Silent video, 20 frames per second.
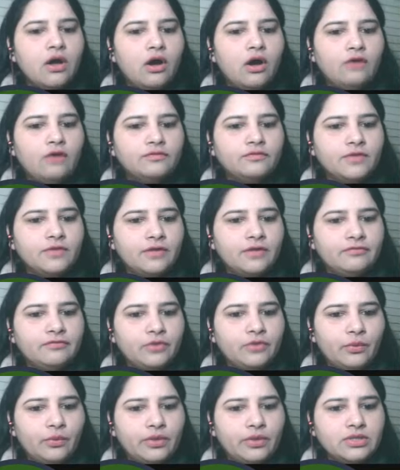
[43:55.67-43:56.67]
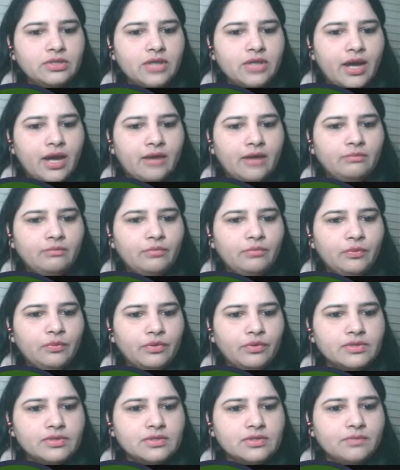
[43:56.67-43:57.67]
of the affluent and
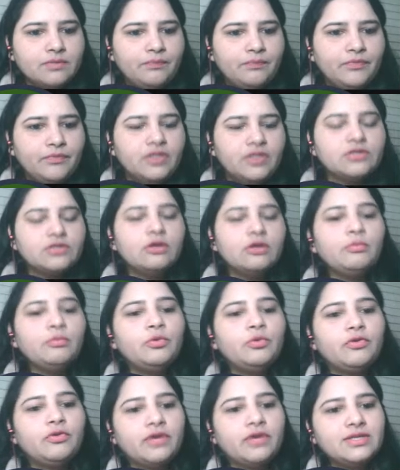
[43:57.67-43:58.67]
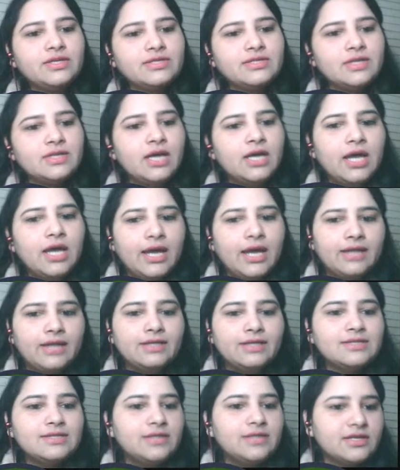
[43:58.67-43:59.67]
poorest. It's not poorest,
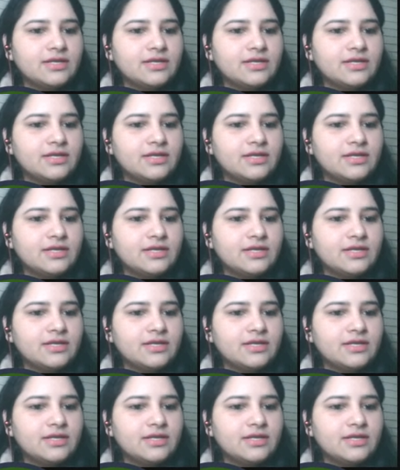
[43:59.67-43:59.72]
it is